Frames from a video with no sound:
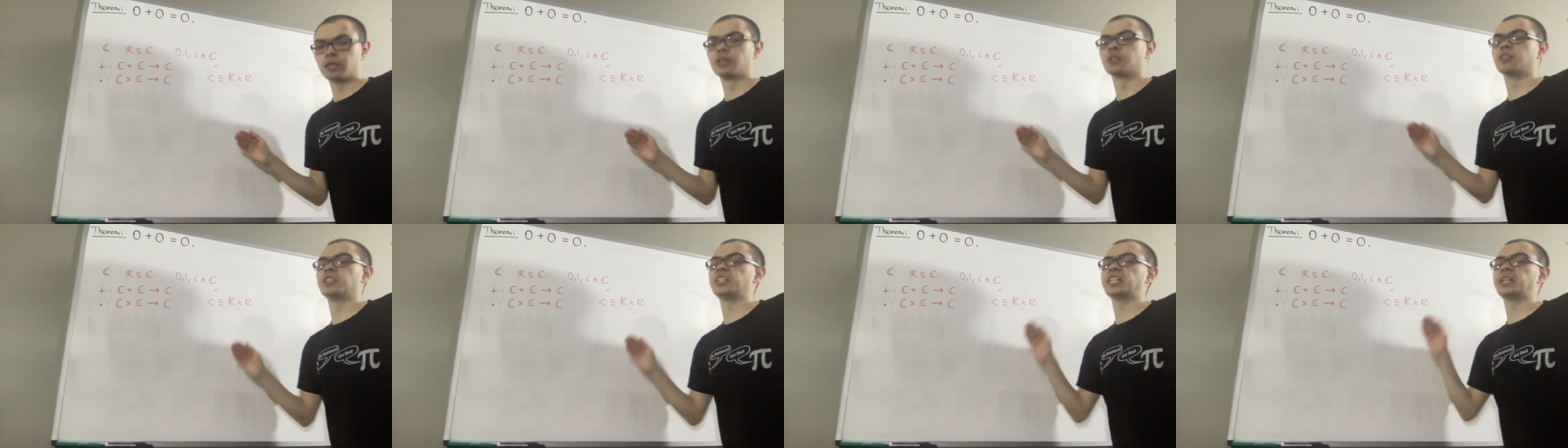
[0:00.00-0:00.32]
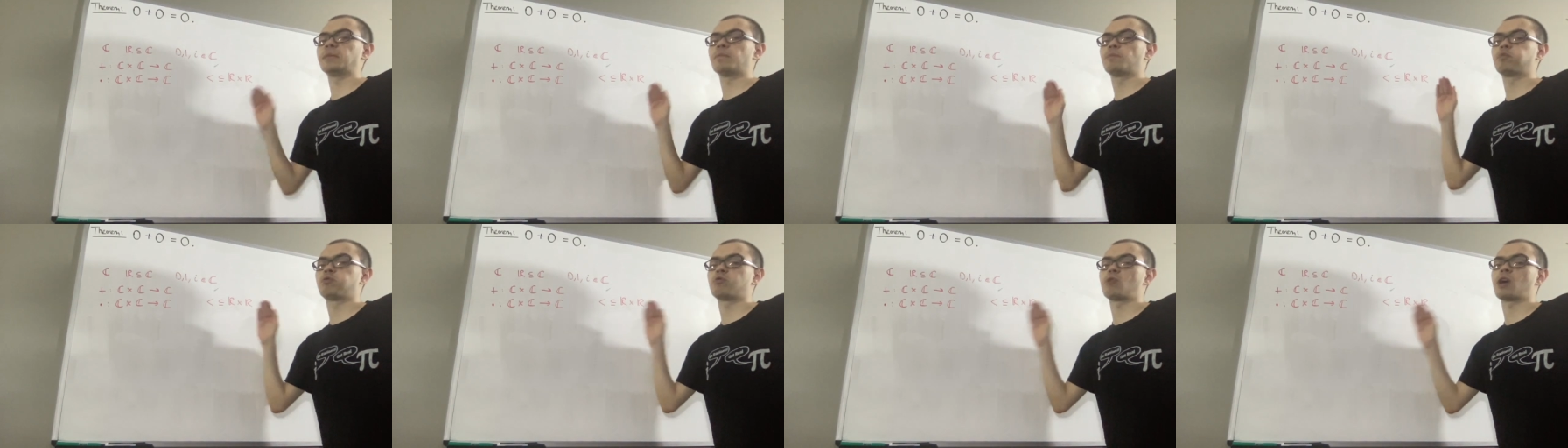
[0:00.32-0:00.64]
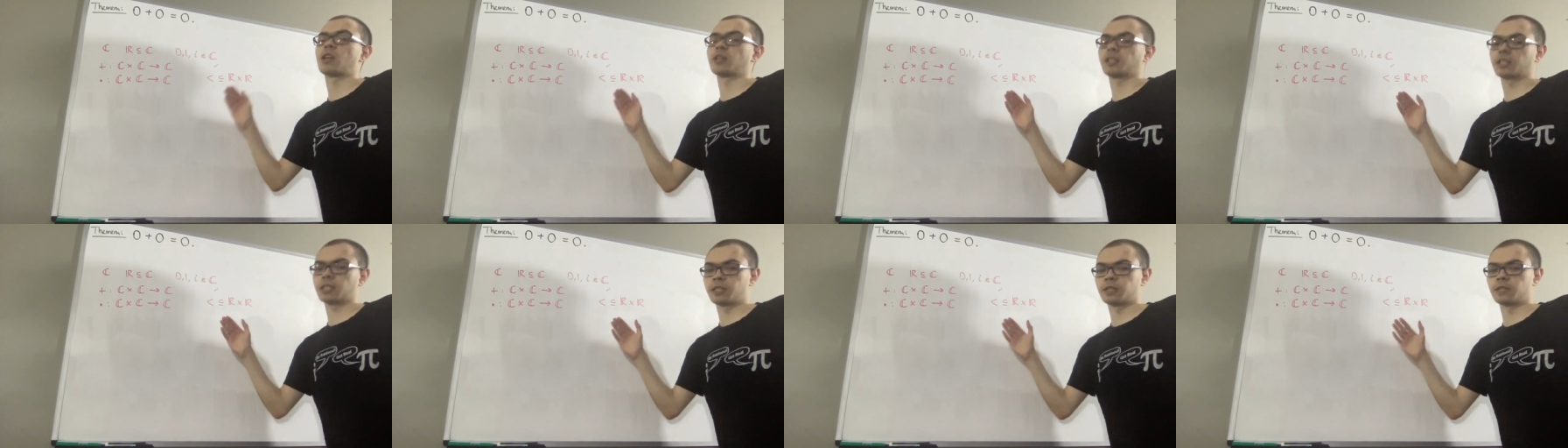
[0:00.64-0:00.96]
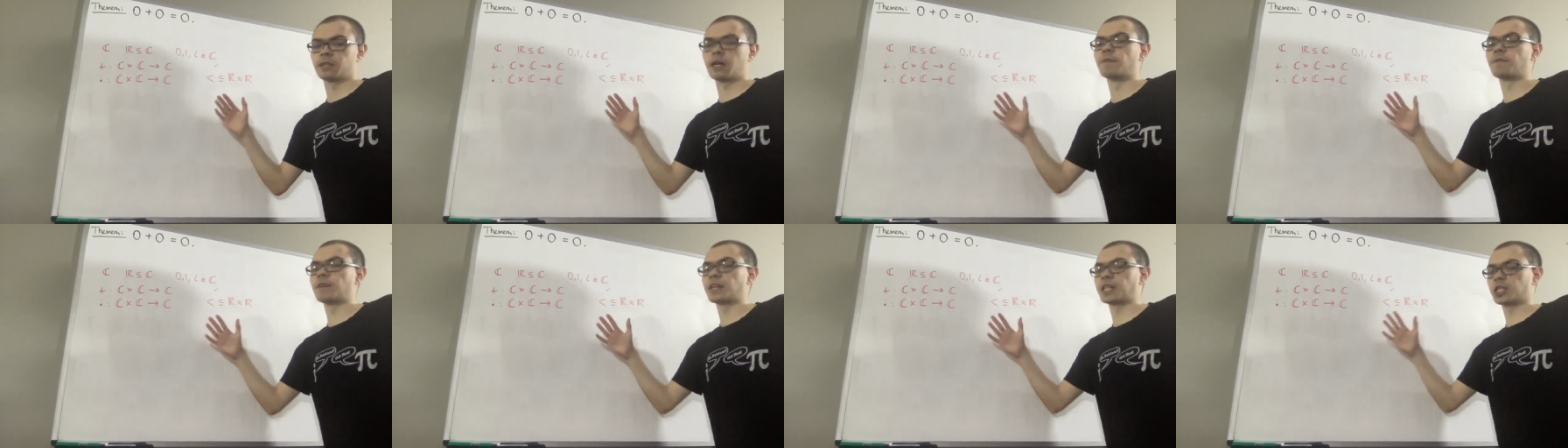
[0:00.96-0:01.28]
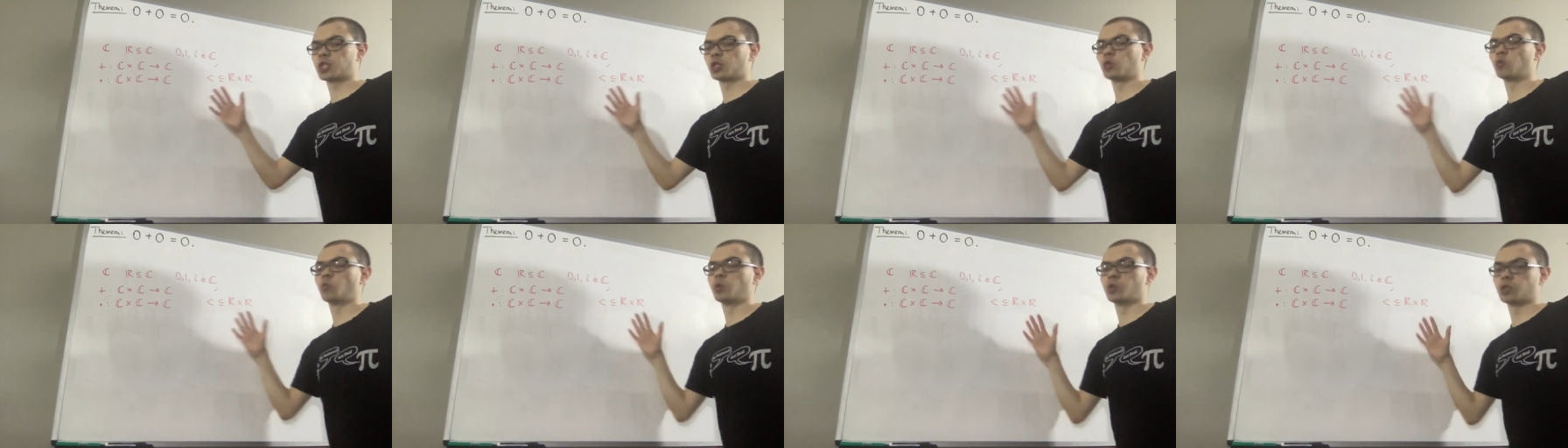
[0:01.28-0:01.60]
The product of any
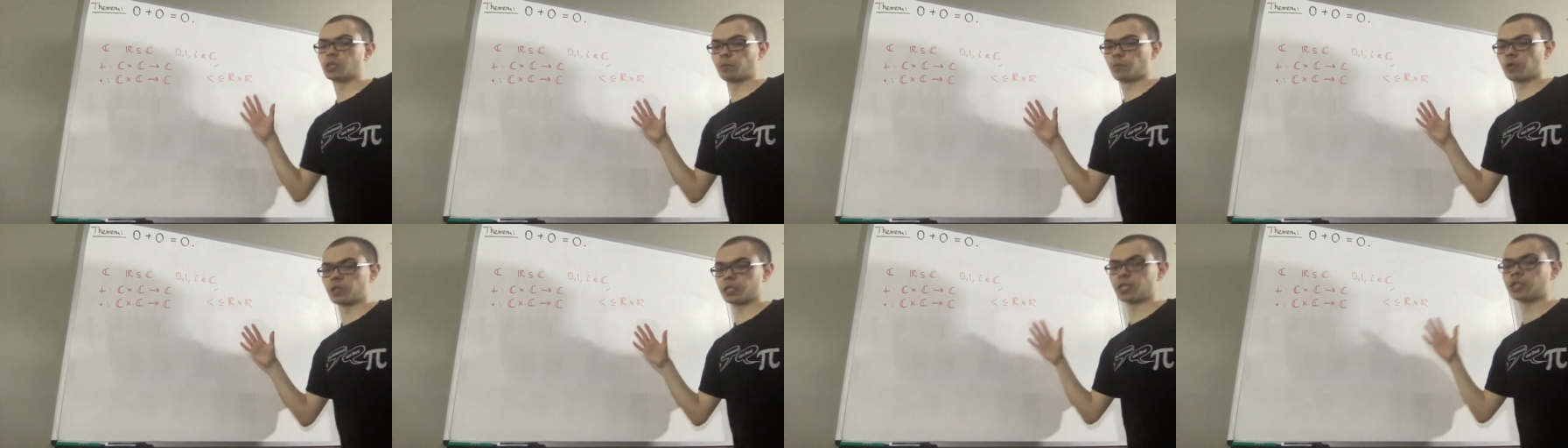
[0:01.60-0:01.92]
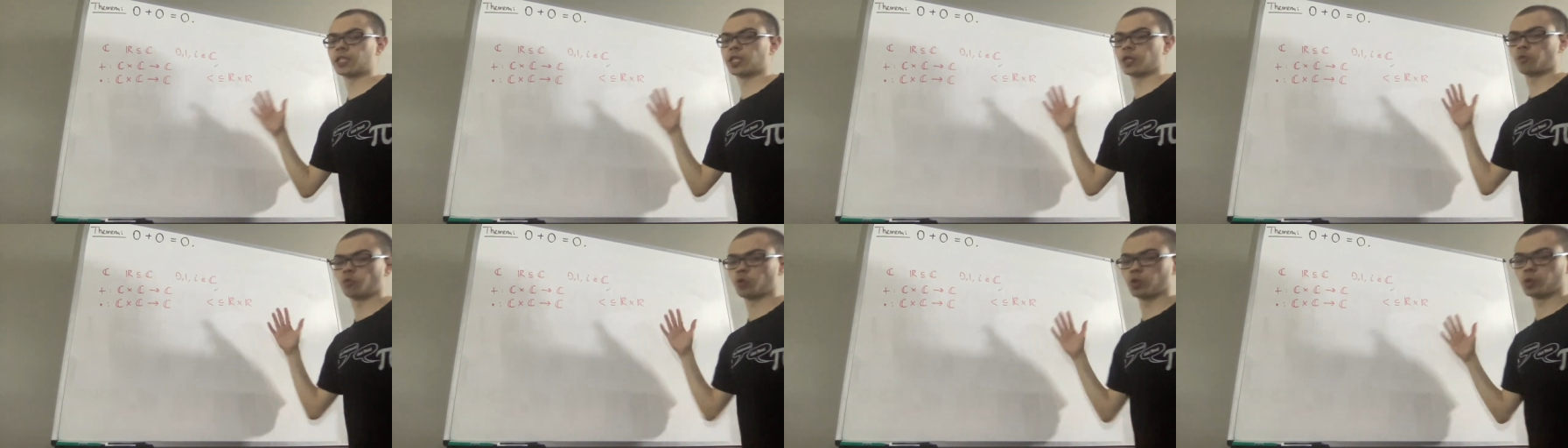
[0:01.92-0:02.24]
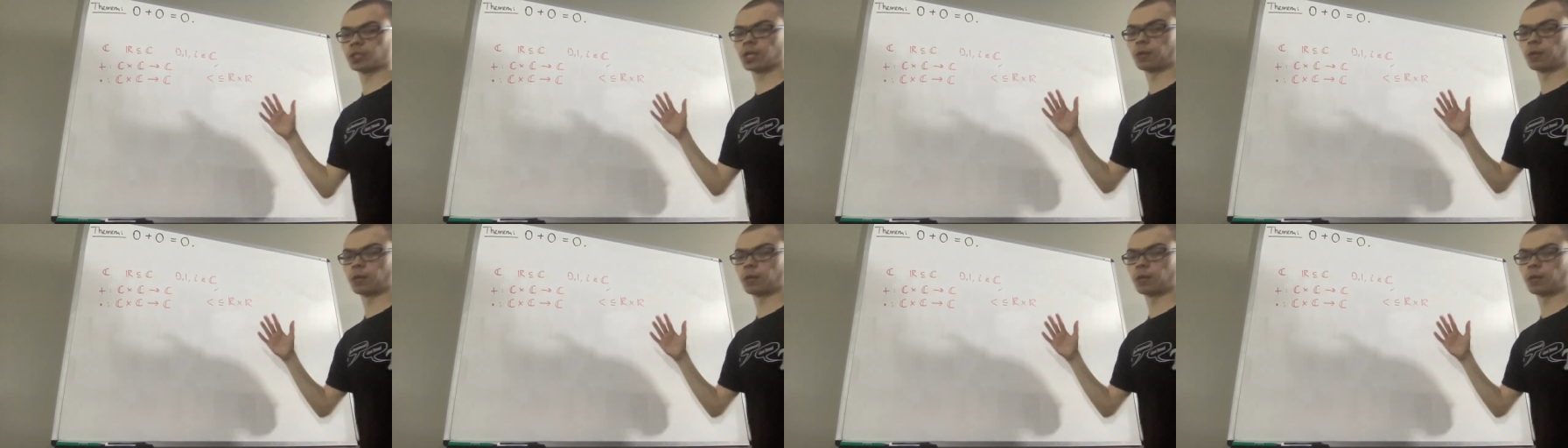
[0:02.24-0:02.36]
two real numbers is a real